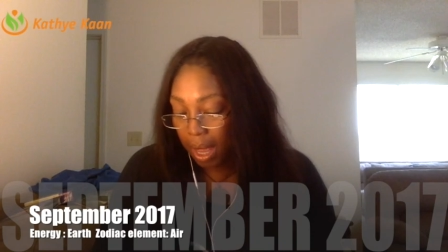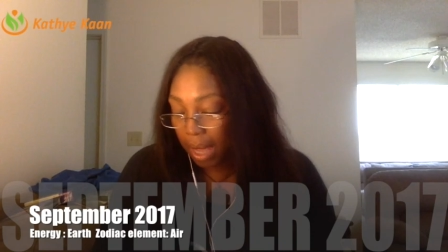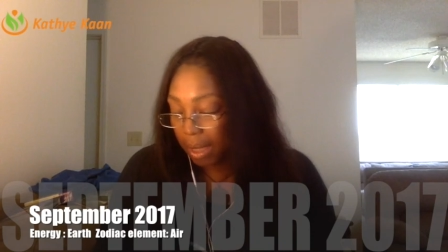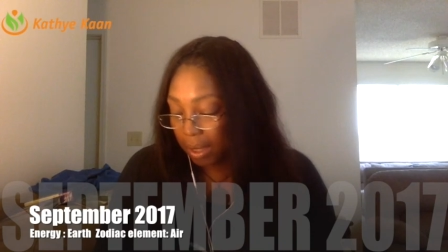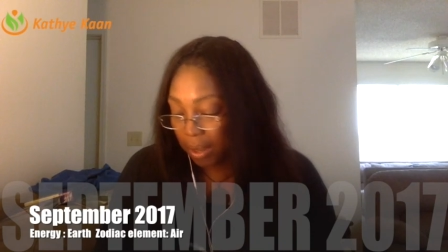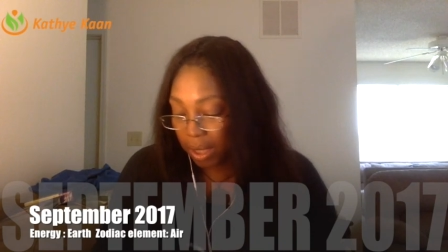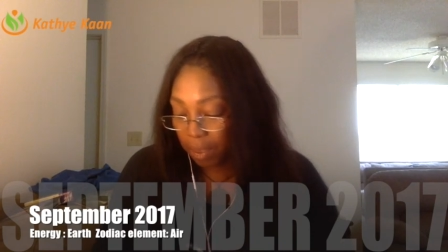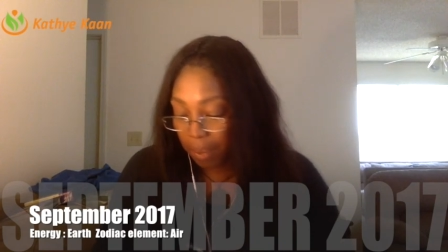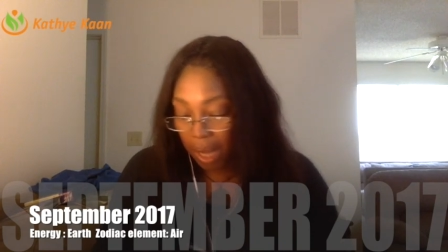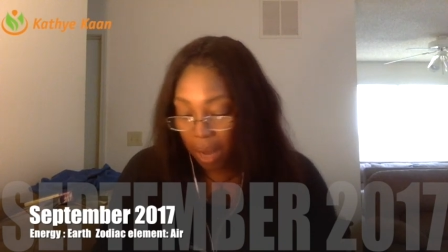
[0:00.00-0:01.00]
it's going
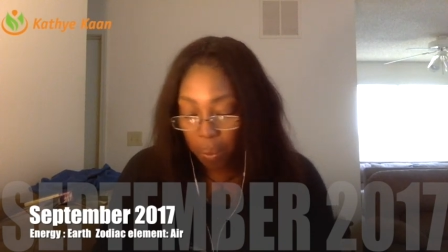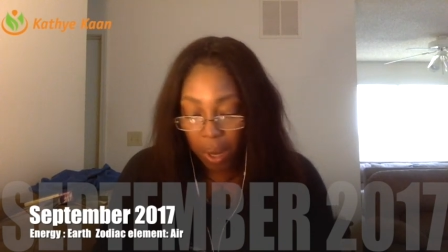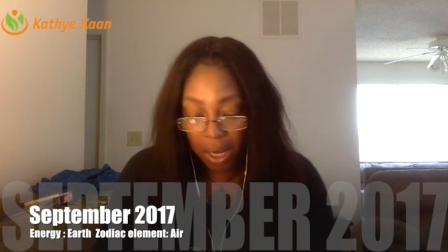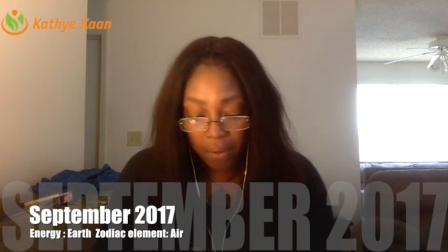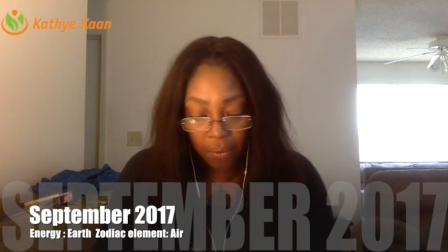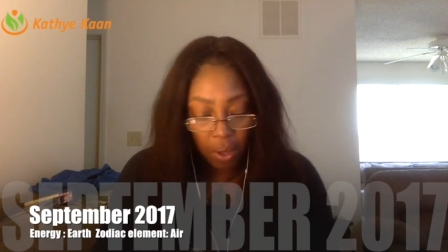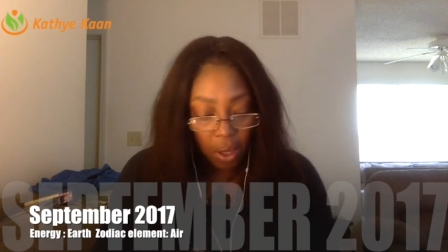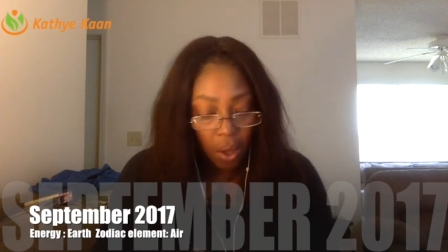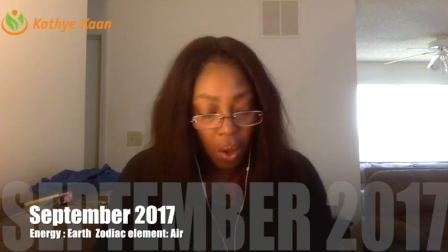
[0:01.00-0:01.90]
to be a wonderful,